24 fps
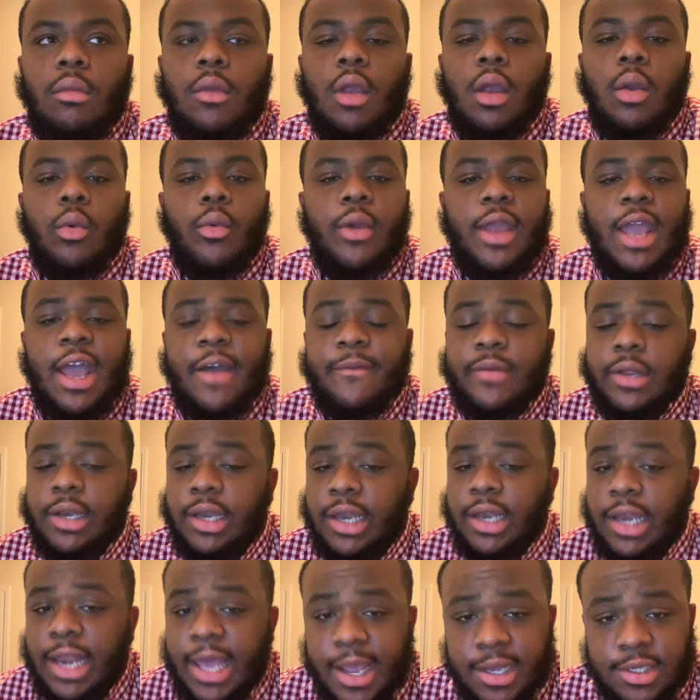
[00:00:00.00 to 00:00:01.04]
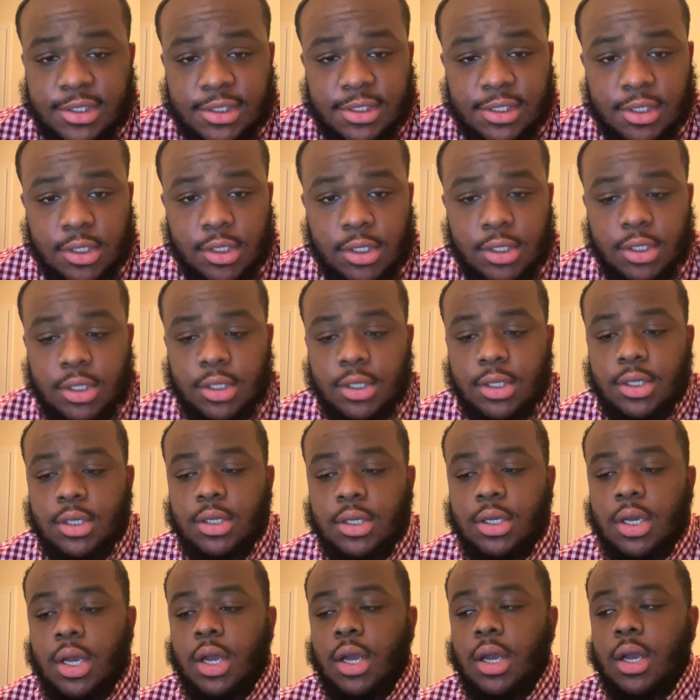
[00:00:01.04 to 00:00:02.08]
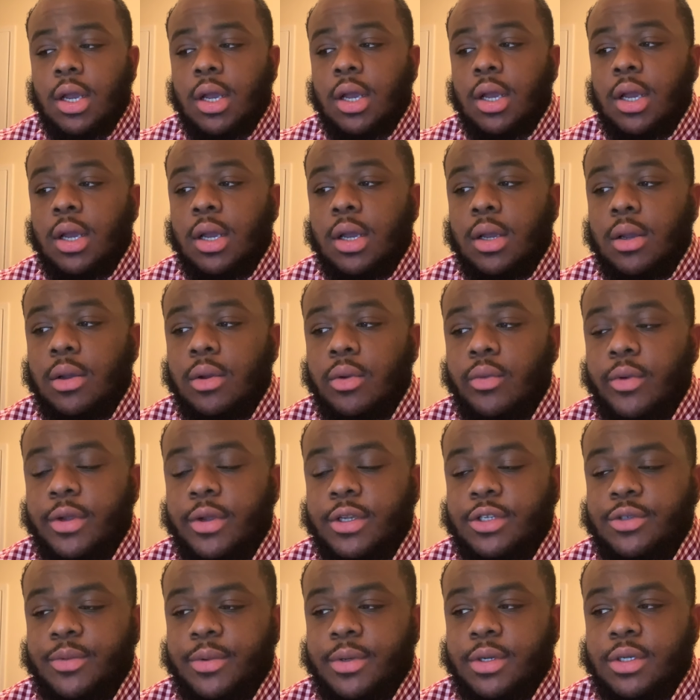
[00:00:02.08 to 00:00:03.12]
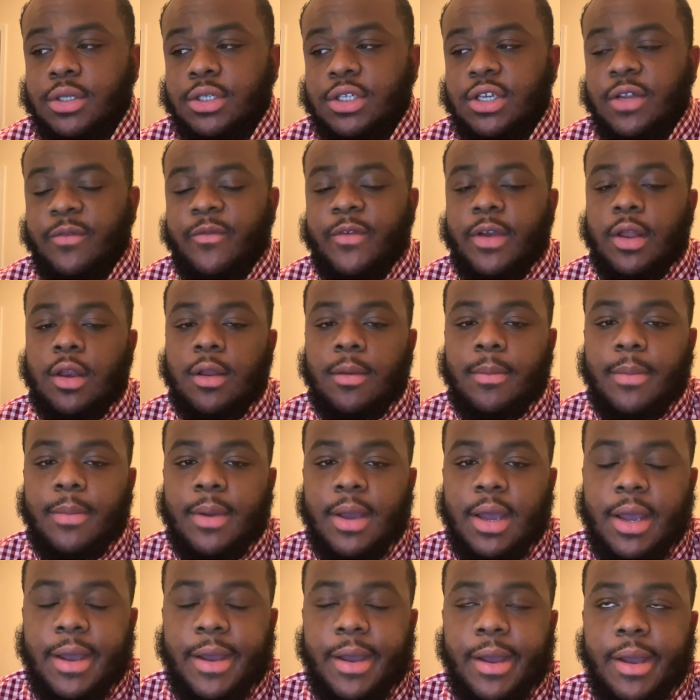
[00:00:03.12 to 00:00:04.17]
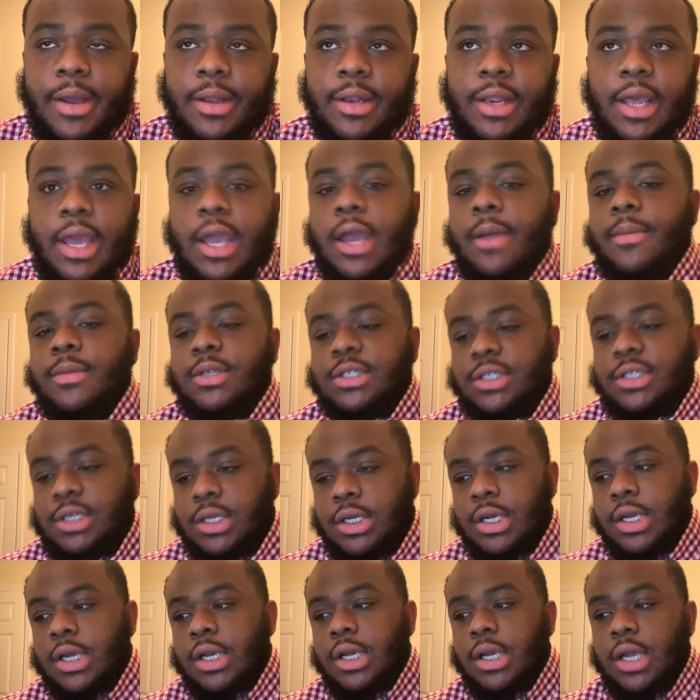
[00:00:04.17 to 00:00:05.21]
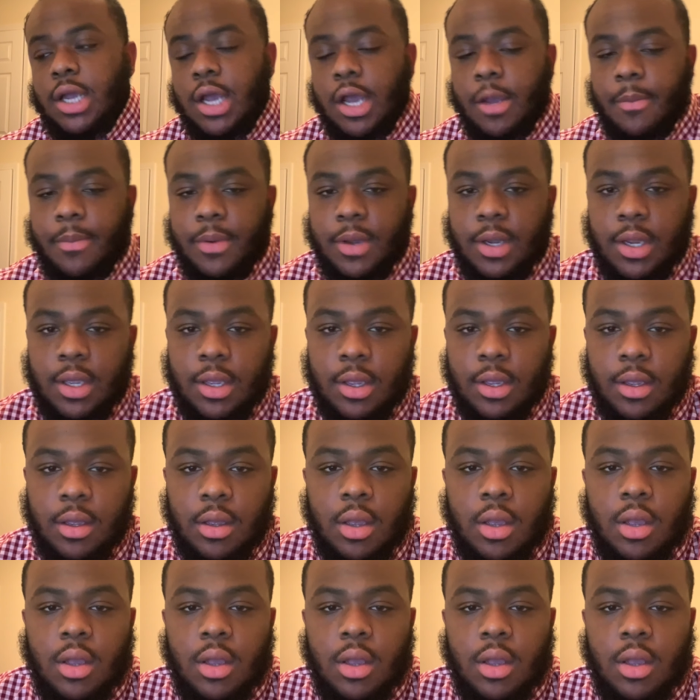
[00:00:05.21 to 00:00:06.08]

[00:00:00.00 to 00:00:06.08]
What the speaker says: We have Alexa, which was developed by the Amazon company,